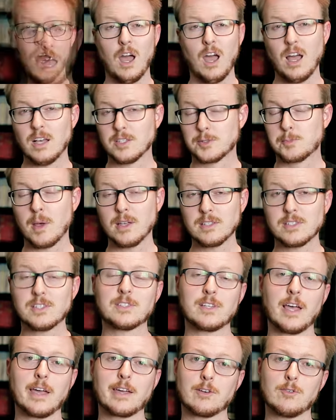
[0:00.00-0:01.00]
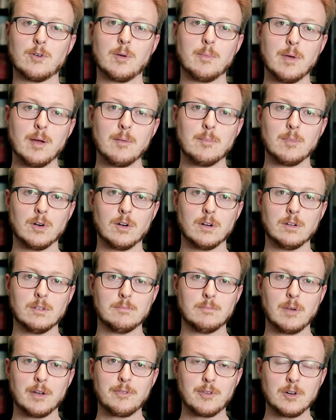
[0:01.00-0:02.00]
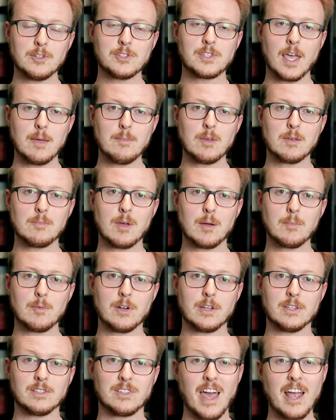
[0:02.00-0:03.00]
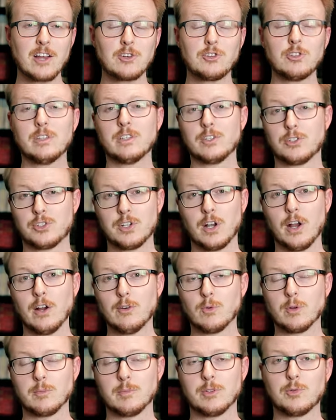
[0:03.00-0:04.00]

As best as I can remember, my first gaming memory is actually a shared one